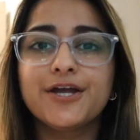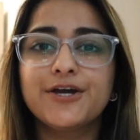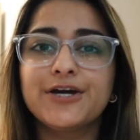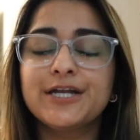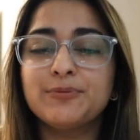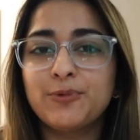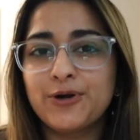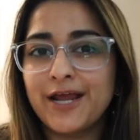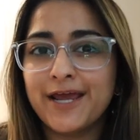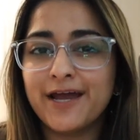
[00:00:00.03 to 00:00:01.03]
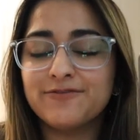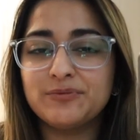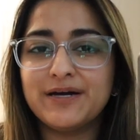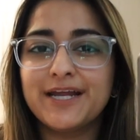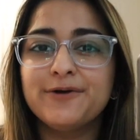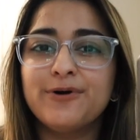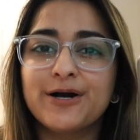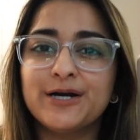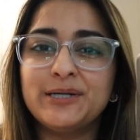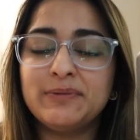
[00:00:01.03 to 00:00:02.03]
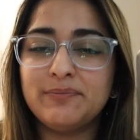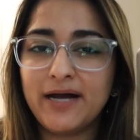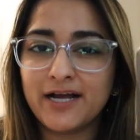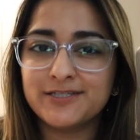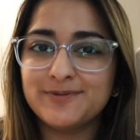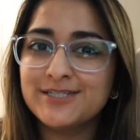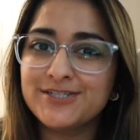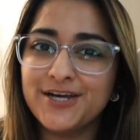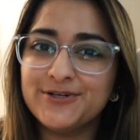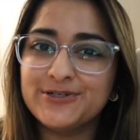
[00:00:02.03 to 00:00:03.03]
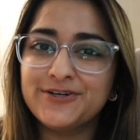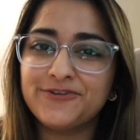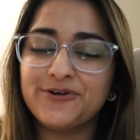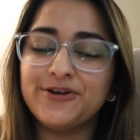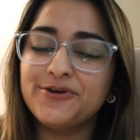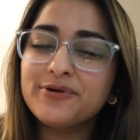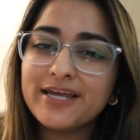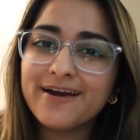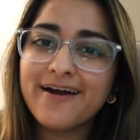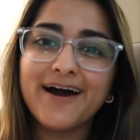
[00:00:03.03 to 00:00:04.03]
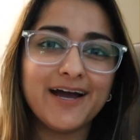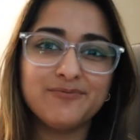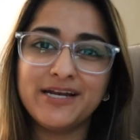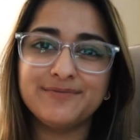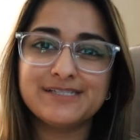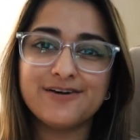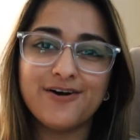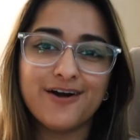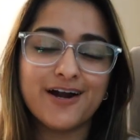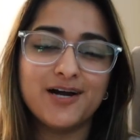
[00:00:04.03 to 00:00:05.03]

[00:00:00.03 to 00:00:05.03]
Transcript: Good morning, everybody. Welcome back to my channel. If you're new here, hi, my name is Sahar.